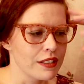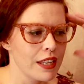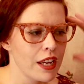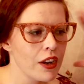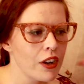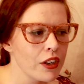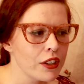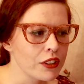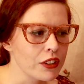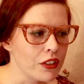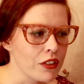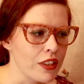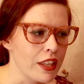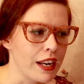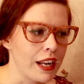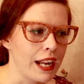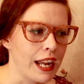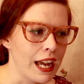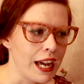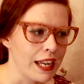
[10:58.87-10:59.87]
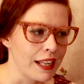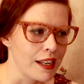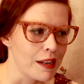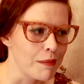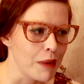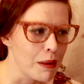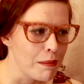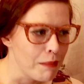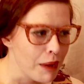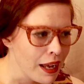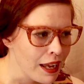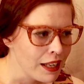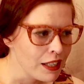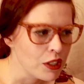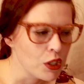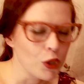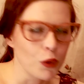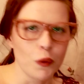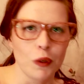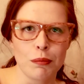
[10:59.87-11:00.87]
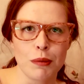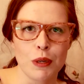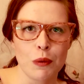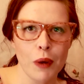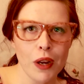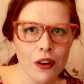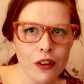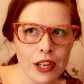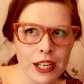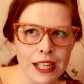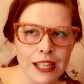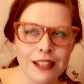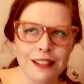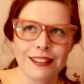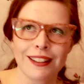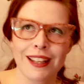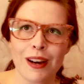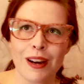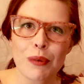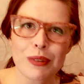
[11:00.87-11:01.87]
character that I had in my mind who would be wearing it.